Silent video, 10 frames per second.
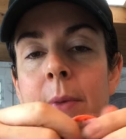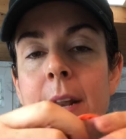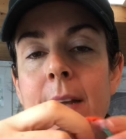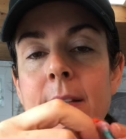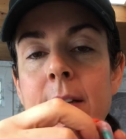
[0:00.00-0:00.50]

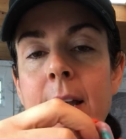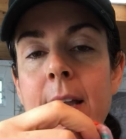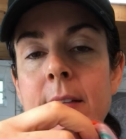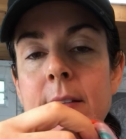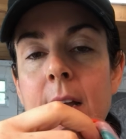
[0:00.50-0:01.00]
It has a
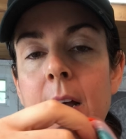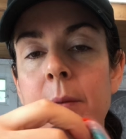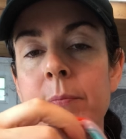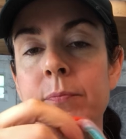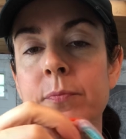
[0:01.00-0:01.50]
nice
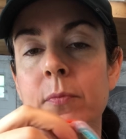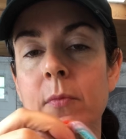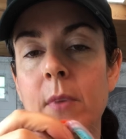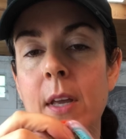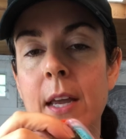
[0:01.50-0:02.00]

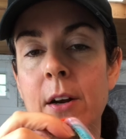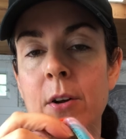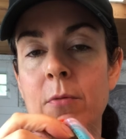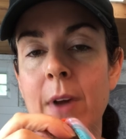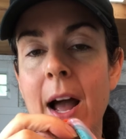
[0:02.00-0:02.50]

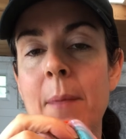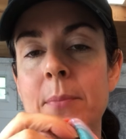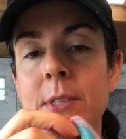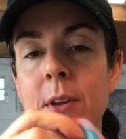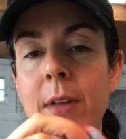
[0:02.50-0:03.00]
inner
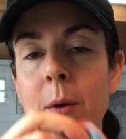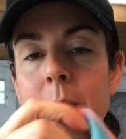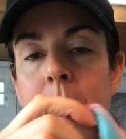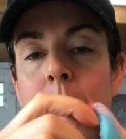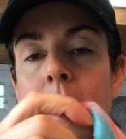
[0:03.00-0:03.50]
wrap so that
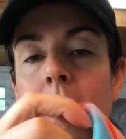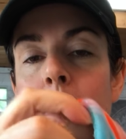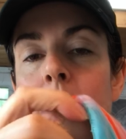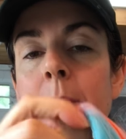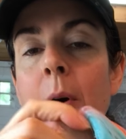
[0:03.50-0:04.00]
when you put it
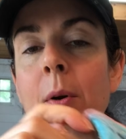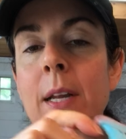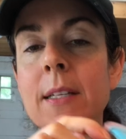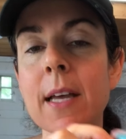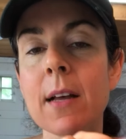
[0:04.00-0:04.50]
up in
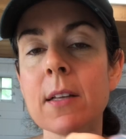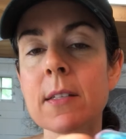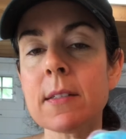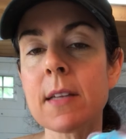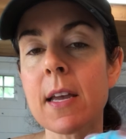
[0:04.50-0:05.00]

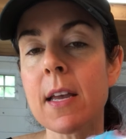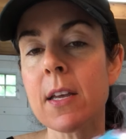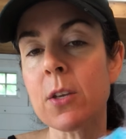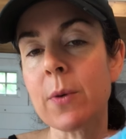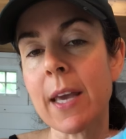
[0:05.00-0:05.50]
ponytails,
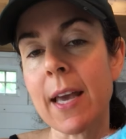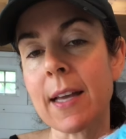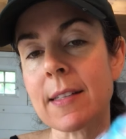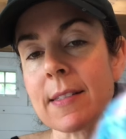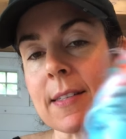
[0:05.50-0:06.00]
you
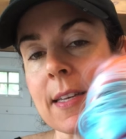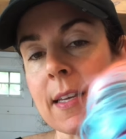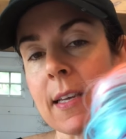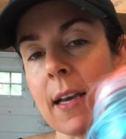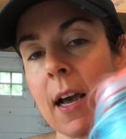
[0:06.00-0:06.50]
can't
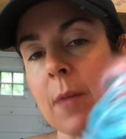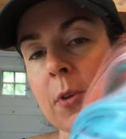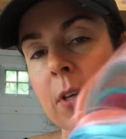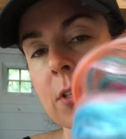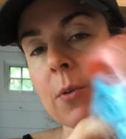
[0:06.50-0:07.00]
see,
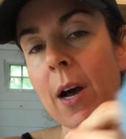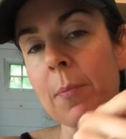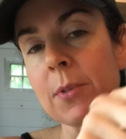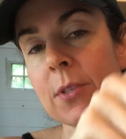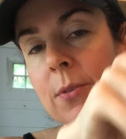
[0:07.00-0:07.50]
you can do
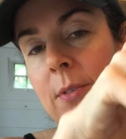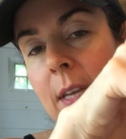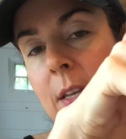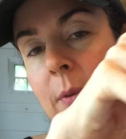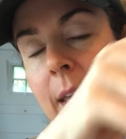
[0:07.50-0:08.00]
updos
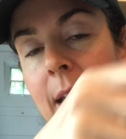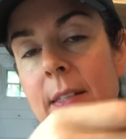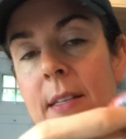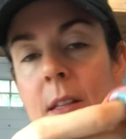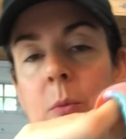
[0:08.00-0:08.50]
and you
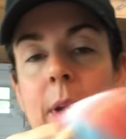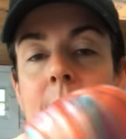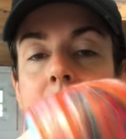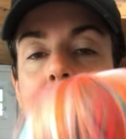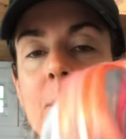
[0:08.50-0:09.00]
can't see the
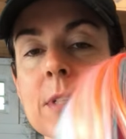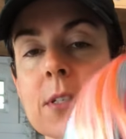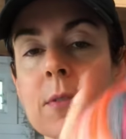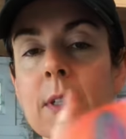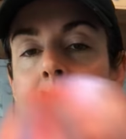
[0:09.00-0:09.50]
wig line, which
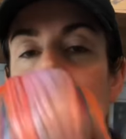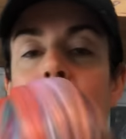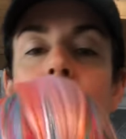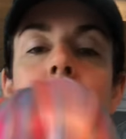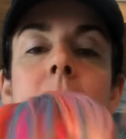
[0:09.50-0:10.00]
is really great.